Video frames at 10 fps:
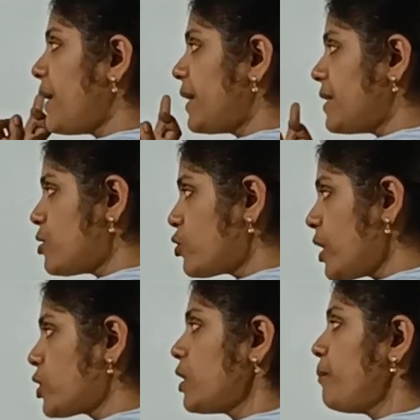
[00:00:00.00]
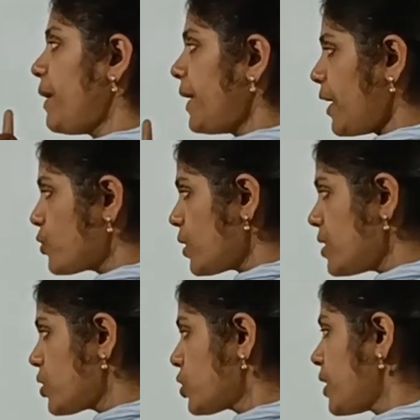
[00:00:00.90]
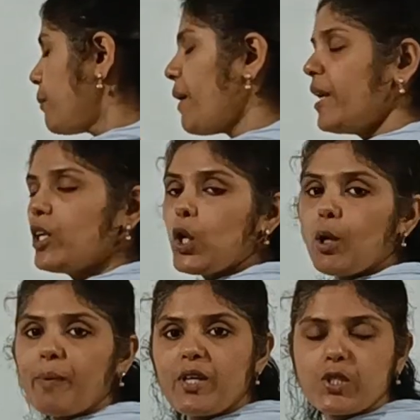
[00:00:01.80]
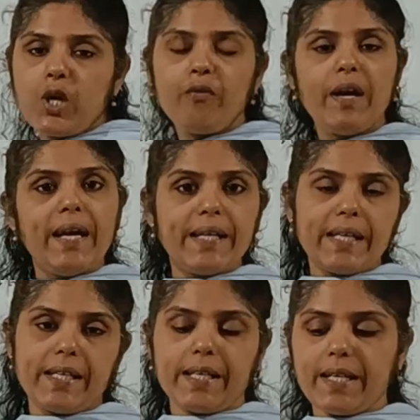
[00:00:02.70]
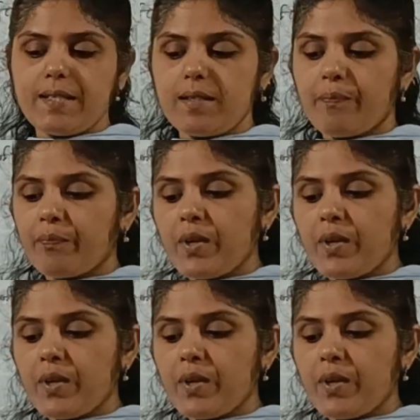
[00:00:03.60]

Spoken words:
by registration, by naturalization, and by incorporation of territories.